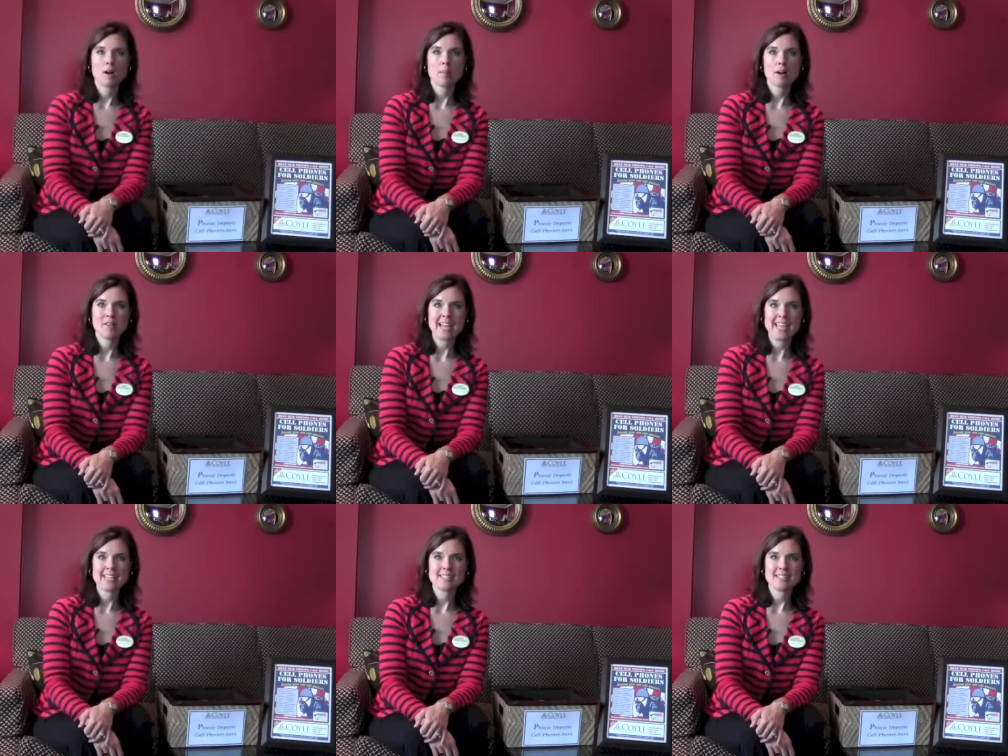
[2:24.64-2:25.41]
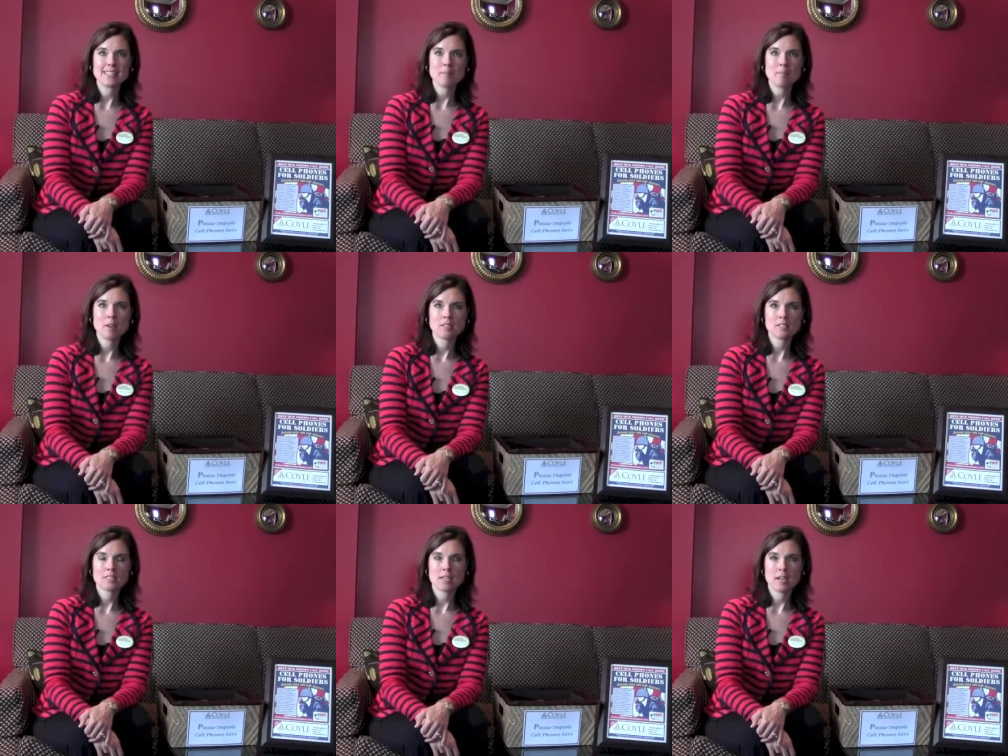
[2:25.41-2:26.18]
about 18
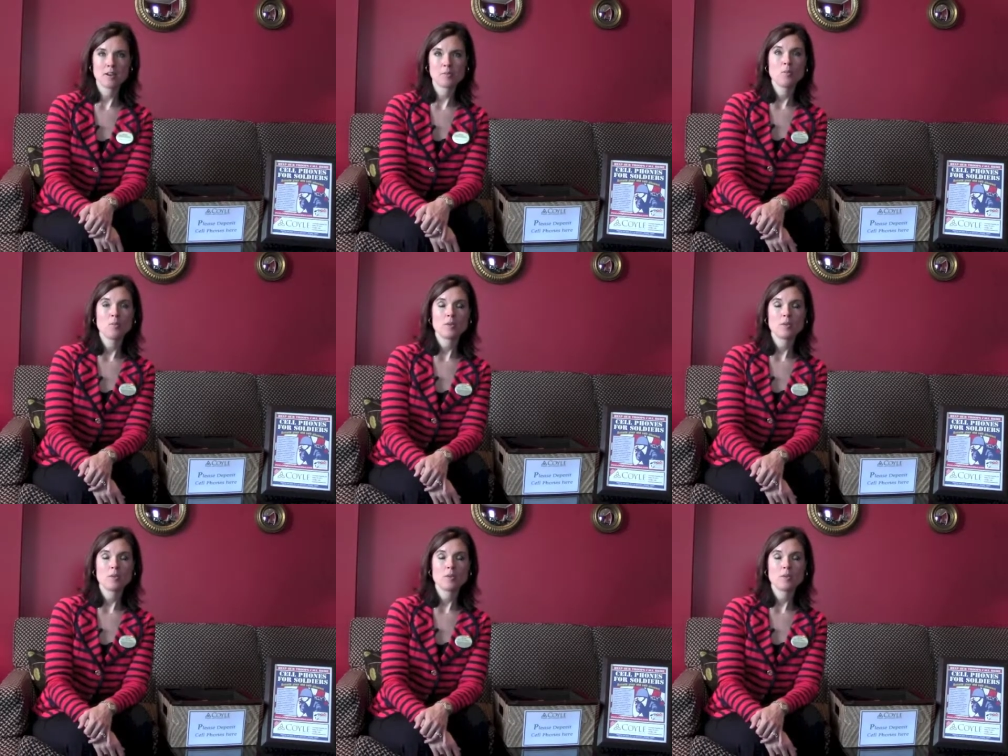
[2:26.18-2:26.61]
months now.